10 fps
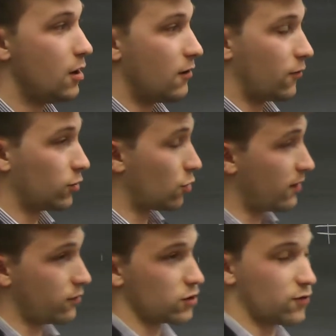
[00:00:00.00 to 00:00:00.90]
for the
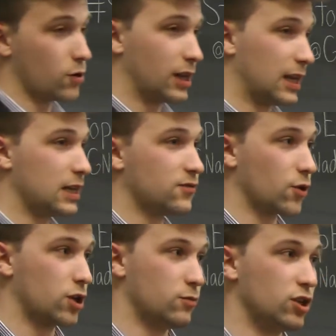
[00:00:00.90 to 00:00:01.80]
rivers, for the lakes, for
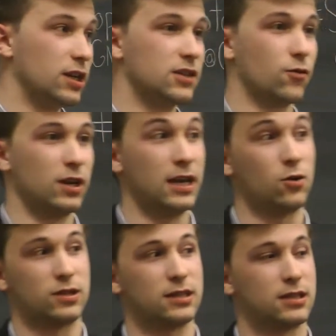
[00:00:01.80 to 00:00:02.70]
the communities, for the
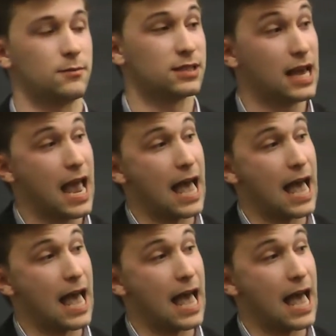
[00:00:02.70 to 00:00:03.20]
ecosystems.